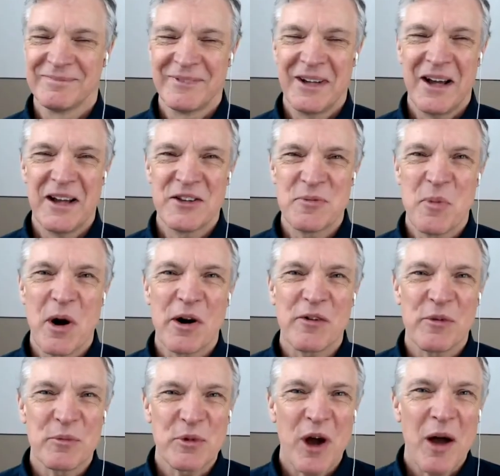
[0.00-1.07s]
Hi, it's Mark
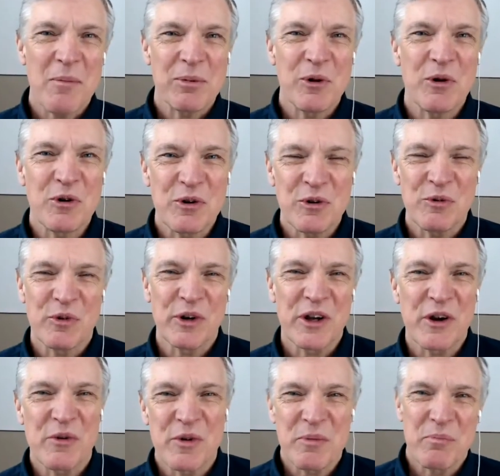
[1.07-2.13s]
from Top Local. We're
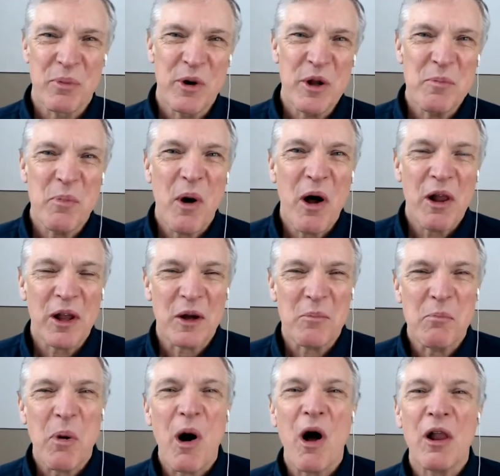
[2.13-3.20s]
here with Bernie
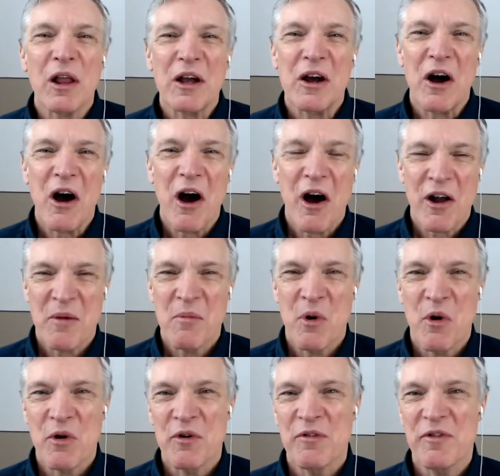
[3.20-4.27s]
Pawlik, Pawlik
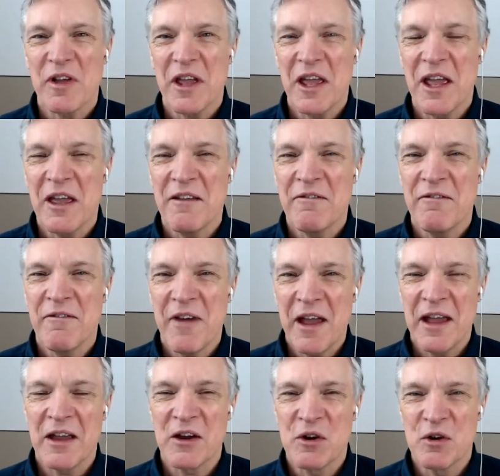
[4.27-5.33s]
Automotive in
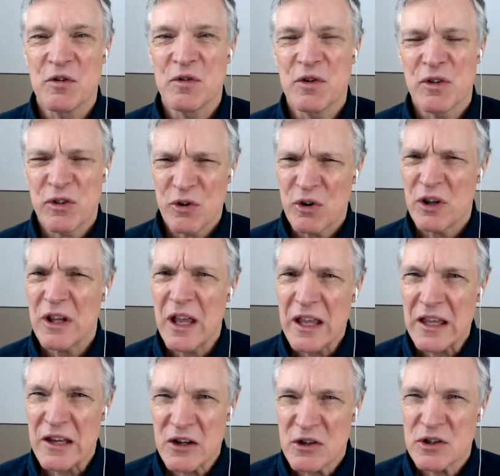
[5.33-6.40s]
Vancouver. 38
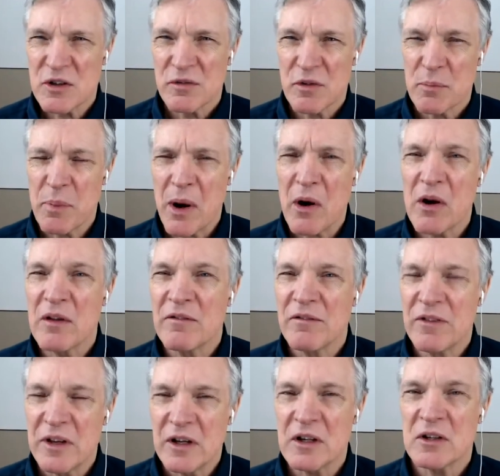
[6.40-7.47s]
years of repairing
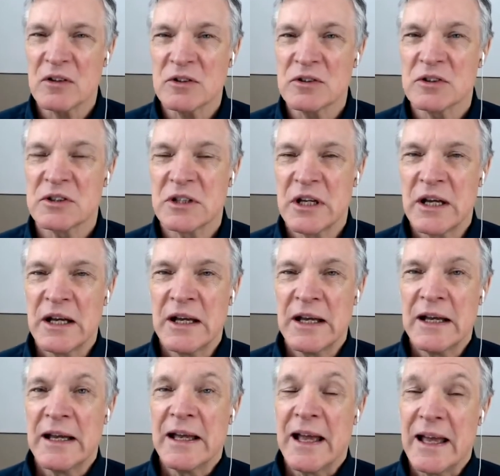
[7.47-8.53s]
vehicles
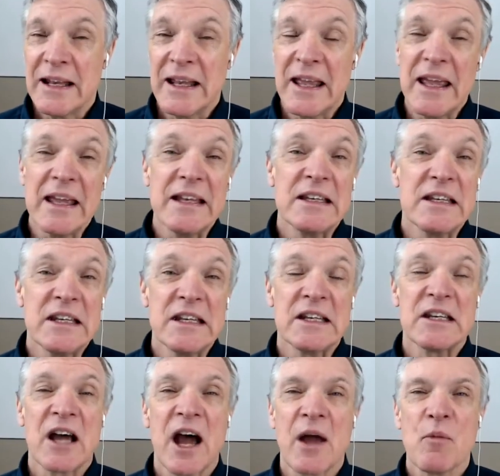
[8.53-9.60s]
and
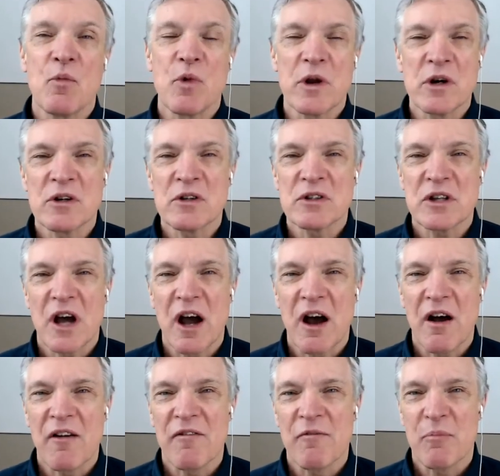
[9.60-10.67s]
18-time winners
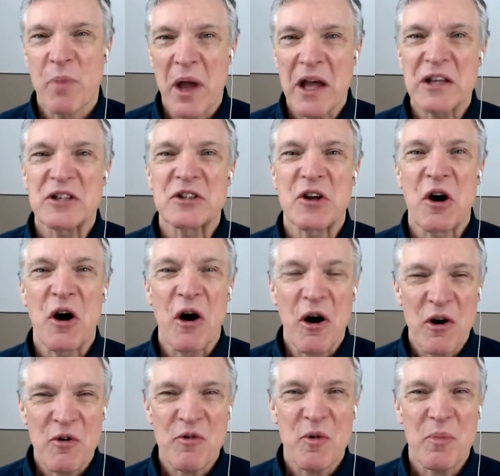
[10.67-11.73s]
of Best
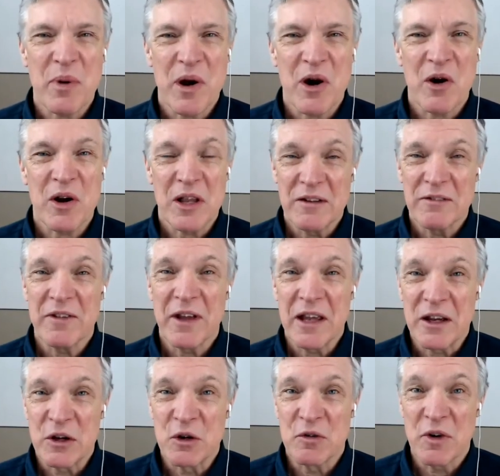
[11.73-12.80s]
Auto Repair in
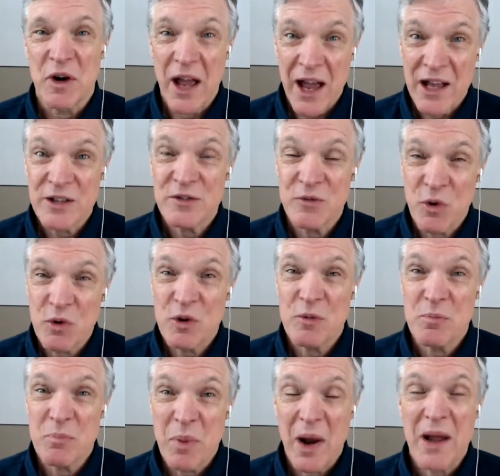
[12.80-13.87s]
Vancouver, as
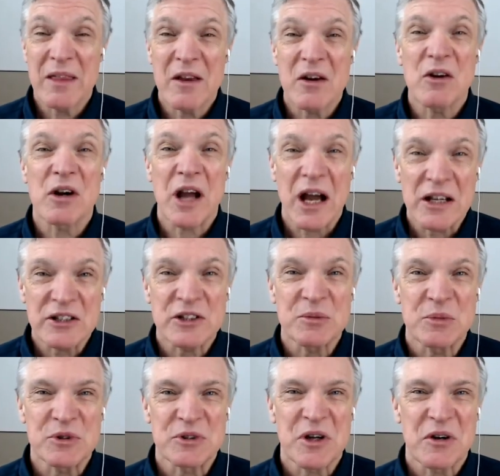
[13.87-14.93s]
voted by their
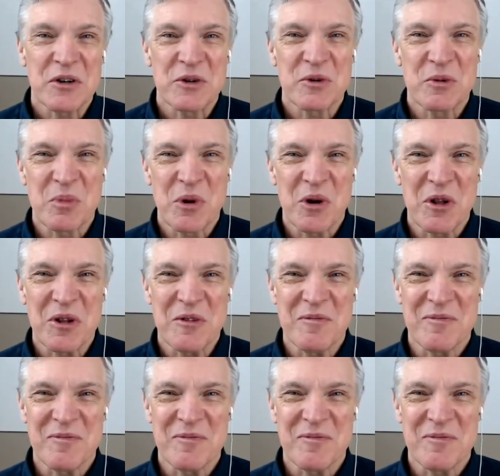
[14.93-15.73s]
customers. How you doing, Bernie?